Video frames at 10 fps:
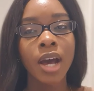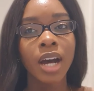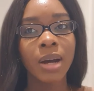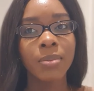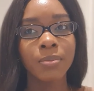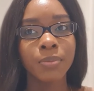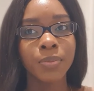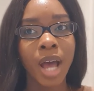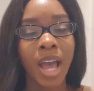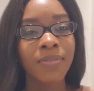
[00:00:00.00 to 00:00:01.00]

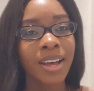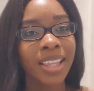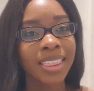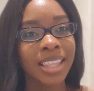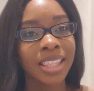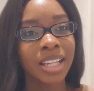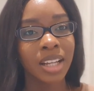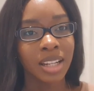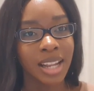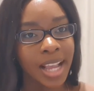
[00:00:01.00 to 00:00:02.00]
I find that
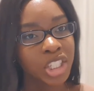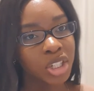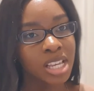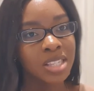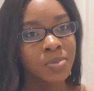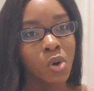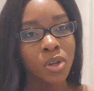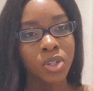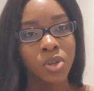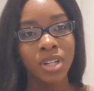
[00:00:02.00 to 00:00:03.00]
the lecture is more
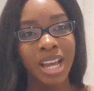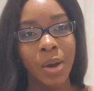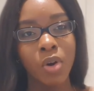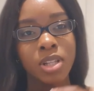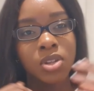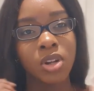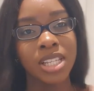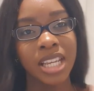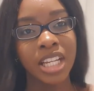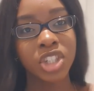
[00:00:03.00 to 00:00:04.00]
so in our
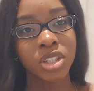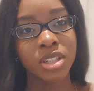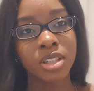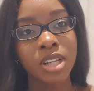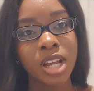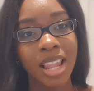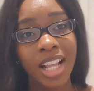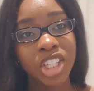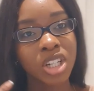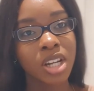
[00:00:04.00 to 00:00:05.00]
consolidation
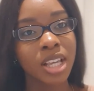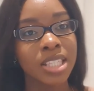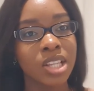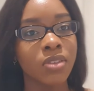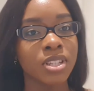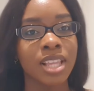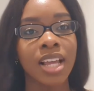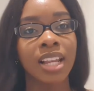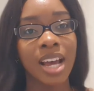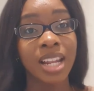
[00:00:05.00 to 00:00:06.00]
lecture instead of just like
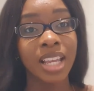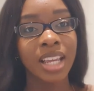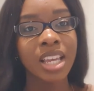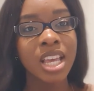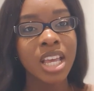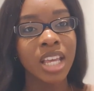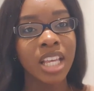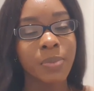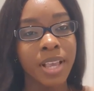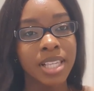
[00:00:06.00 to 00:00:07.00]
learning. It's
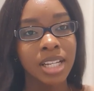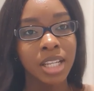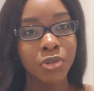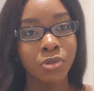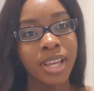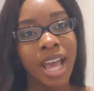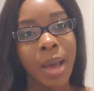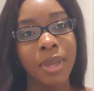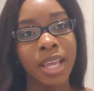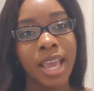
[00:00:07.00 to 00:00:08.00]
basically
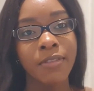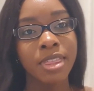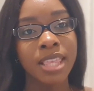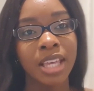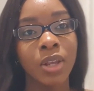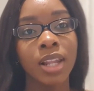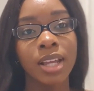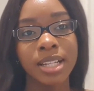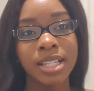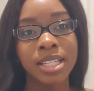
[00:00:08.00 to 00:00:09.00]
recapping everything that you
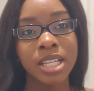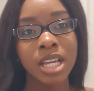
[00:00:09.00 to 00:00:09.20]
learned